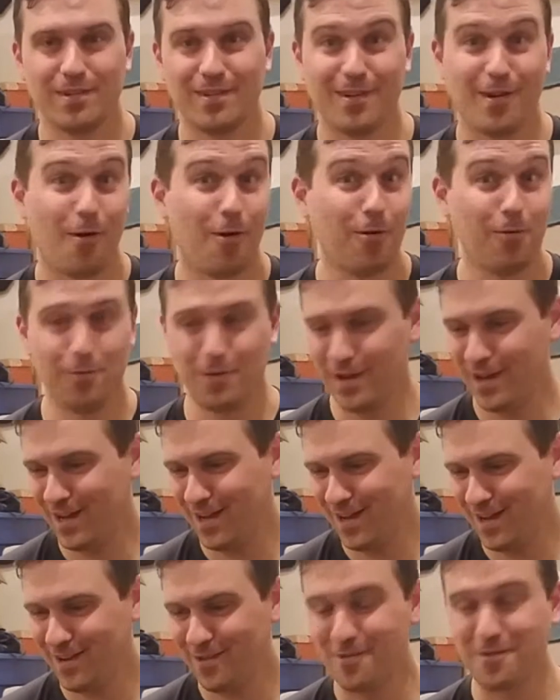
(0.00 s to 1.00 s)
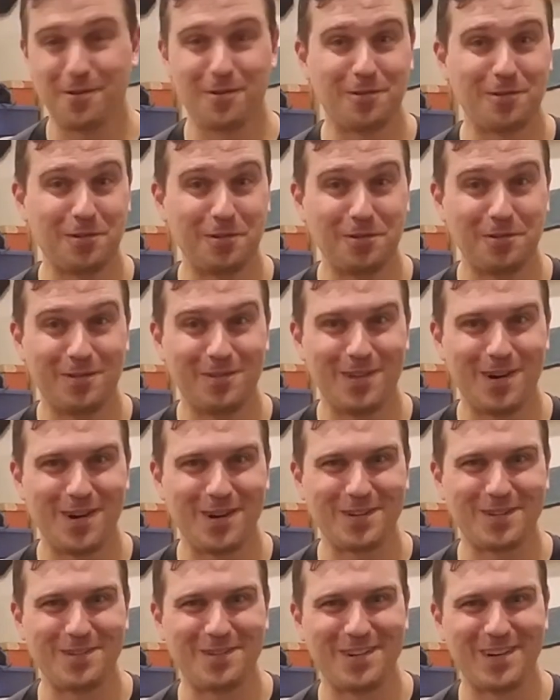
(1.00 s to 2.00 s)
or a little
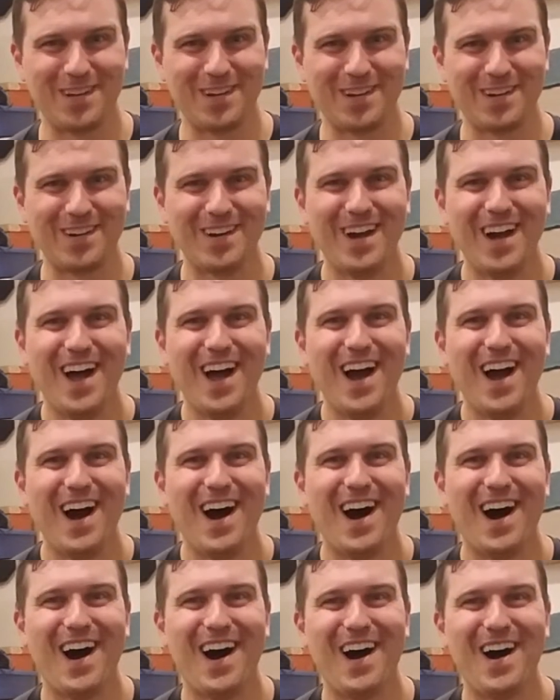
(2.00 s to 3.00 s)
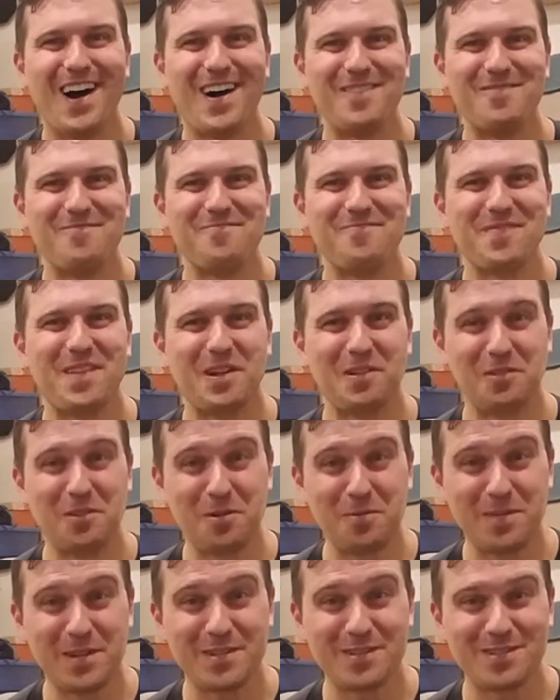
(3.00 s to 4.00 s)
dog toy here, a little
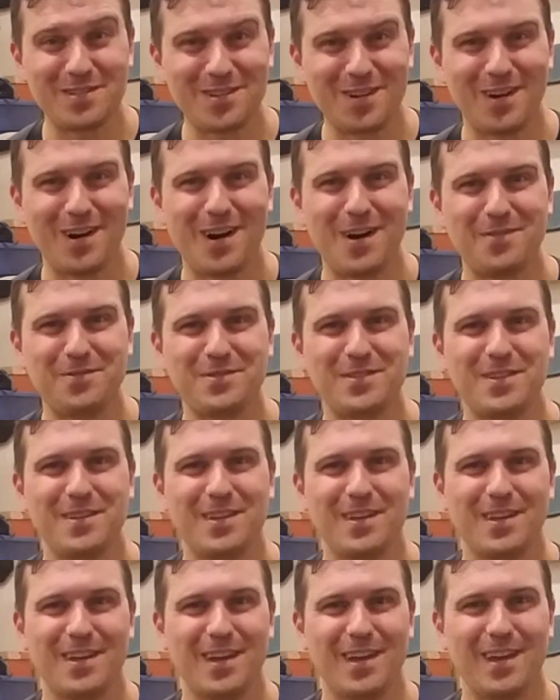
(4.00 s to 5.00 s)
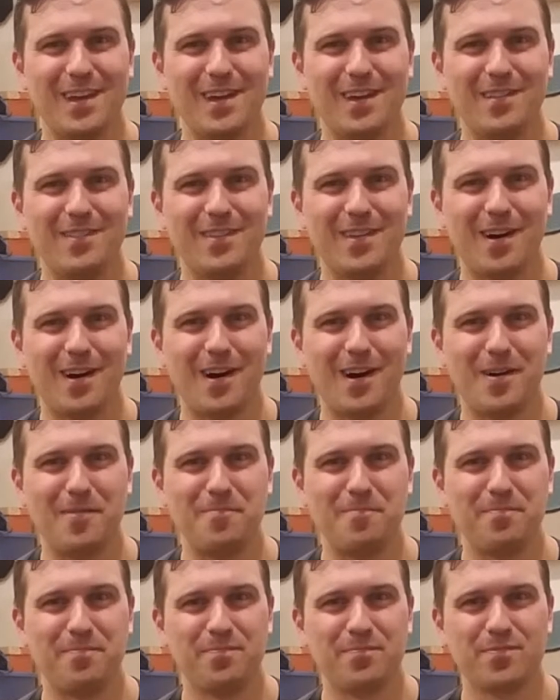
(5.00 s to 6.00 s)
bit soft and
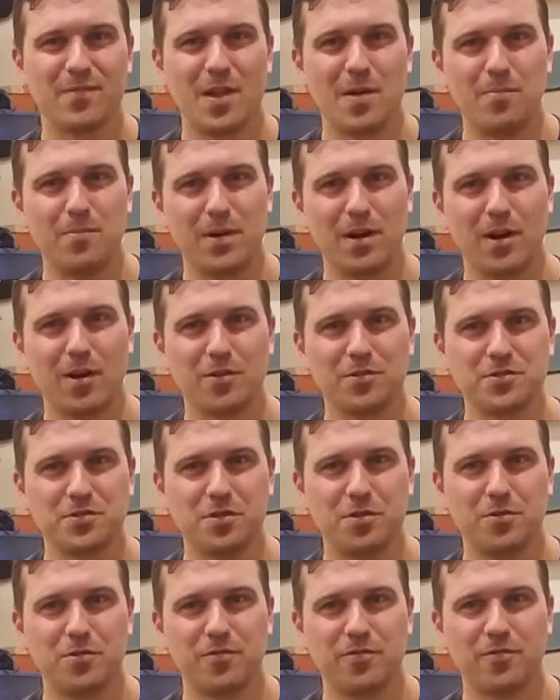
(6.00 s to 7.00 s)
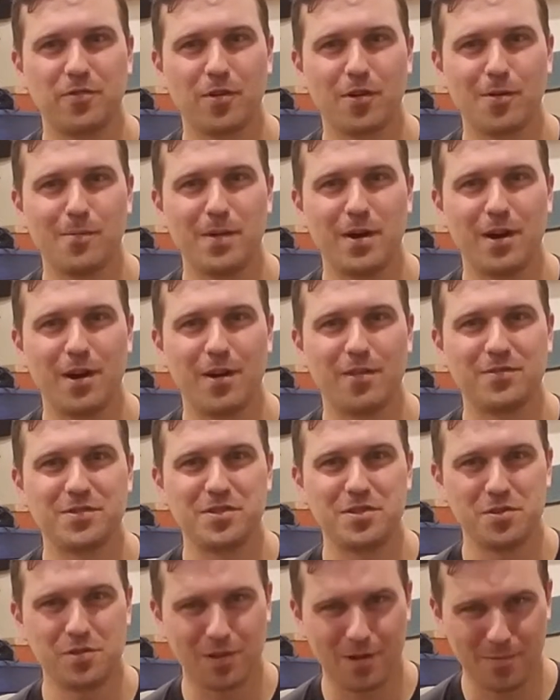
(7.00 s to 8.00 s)
but also firm enough so
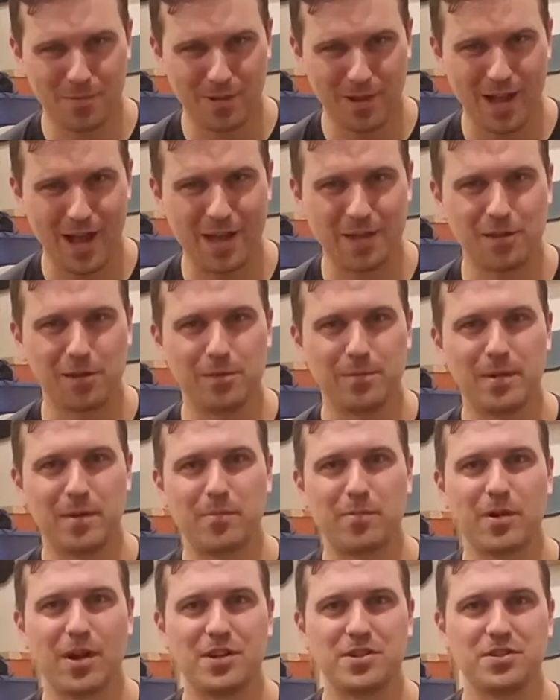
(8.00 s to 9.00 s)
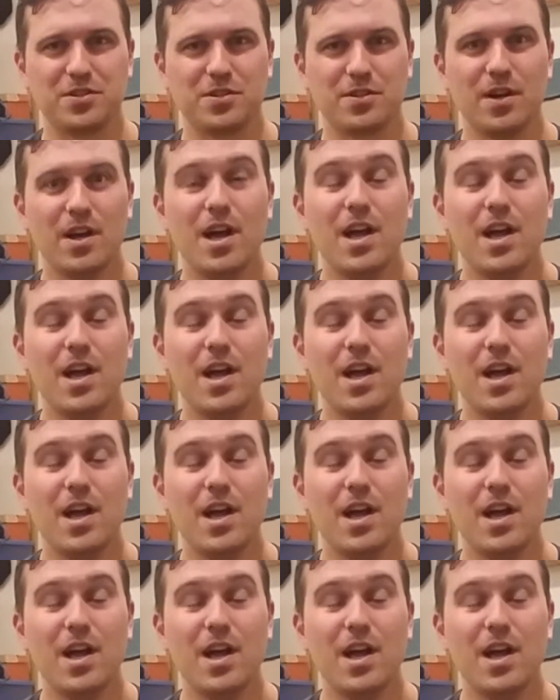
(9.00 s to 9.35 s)
you can apply a little bit of pressure.